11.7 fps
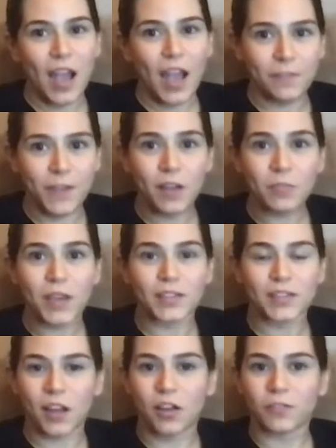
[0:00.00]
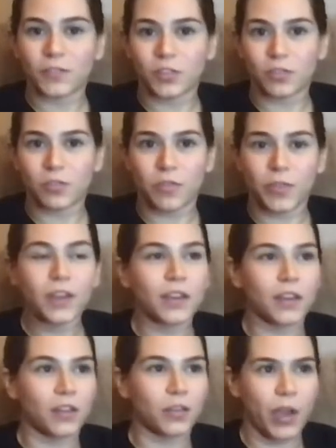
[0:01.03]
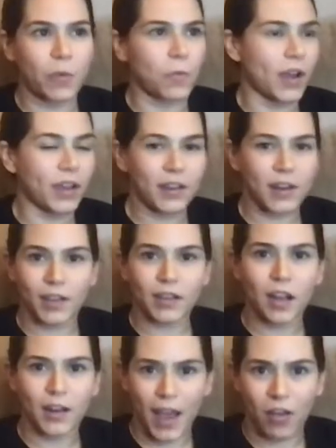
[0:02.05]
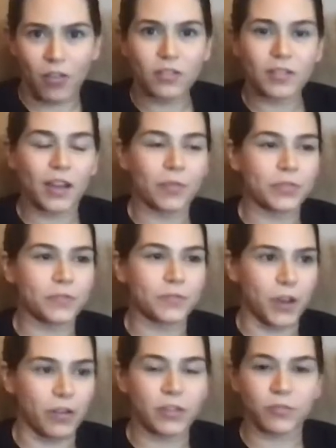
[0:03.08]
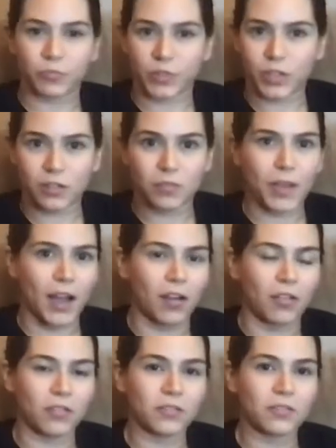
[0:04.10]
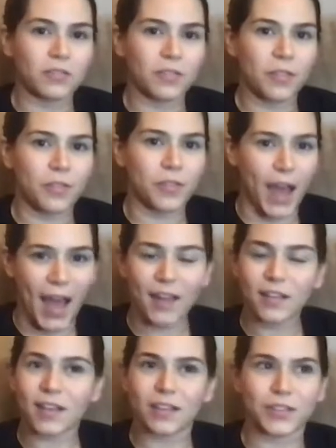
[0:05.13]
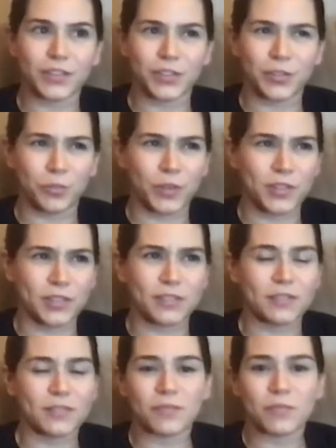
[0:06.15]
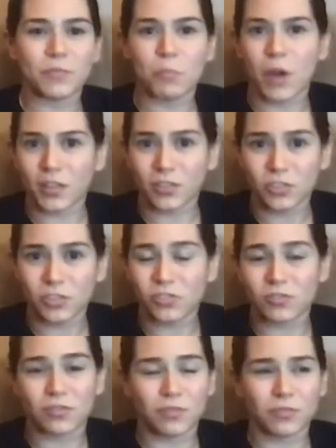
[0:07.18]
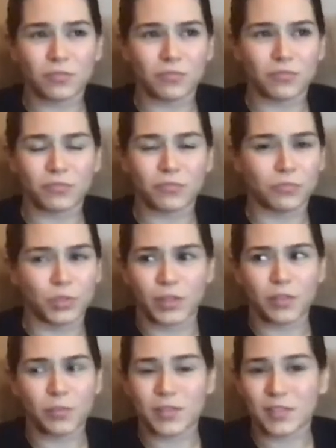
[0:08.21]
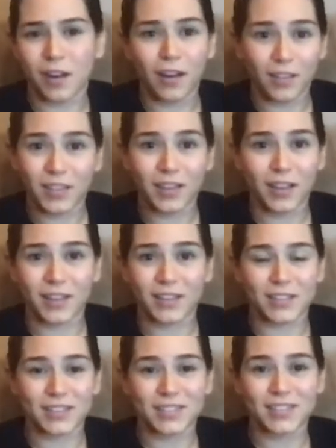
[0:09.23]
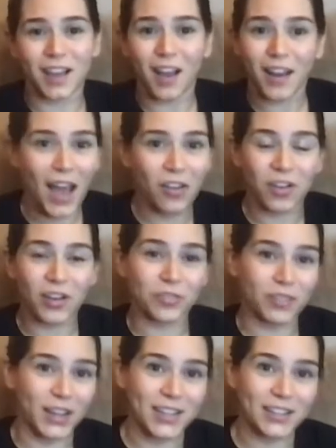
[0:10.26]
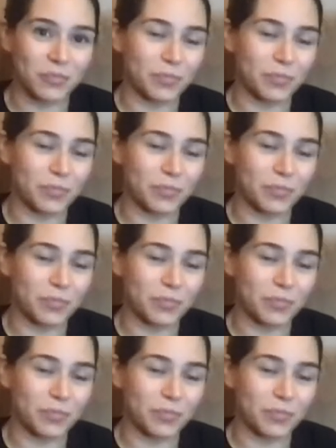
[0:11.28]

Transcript: i found myself you know thinking okay what can i cut out and i was very real about that and there wasn't much really there wasn't anything I could cut out on a regular